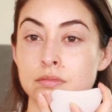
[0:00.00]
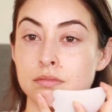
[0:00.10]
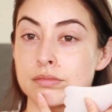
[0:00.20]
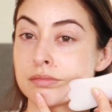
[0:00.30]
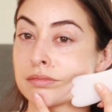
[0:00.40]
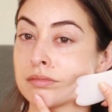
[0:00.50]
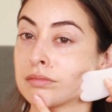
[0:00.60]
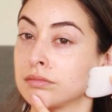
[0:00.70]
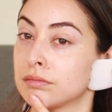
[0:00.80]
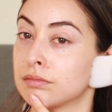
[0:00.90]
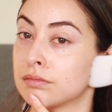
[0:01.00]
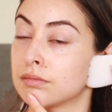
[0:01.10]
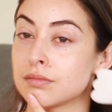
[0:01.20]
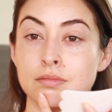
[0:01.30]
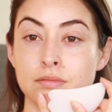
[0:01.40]
That way you can drain all
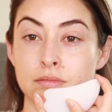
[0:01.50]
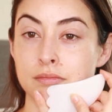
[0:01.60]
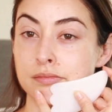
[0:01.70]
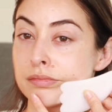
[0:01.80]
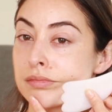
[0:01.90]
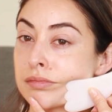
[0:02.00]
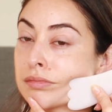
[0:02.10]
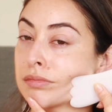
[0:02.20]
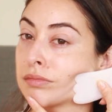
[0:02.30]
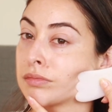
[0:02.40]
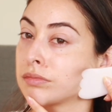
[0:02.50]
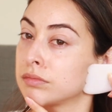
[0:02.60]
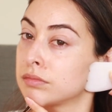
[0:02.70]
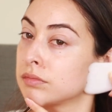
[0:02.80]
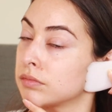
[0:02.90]
of the fluid that is built up on your
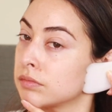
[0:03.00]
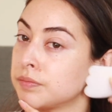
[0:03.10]
face.